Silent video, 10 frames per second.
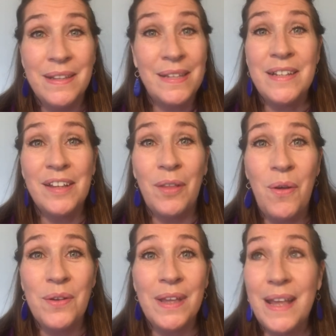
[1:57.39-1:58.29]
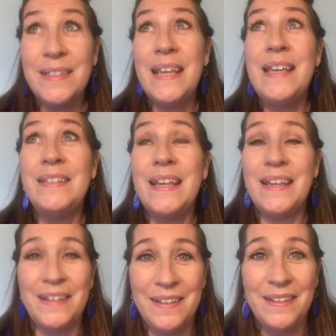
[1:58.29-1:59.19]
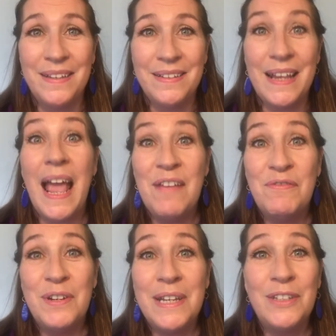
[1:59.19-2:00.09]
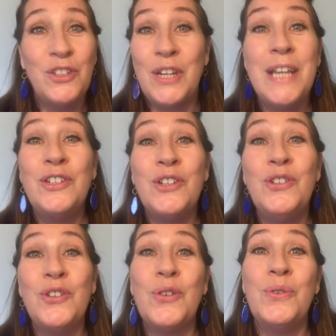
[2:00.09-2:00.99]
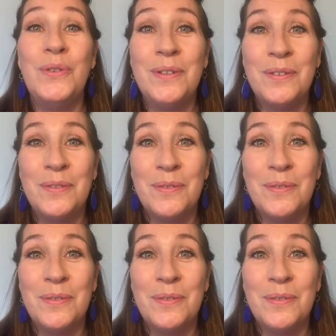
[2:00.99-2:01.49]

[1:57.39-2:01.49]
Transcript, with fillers: Sings along, it's easy to every changing tune.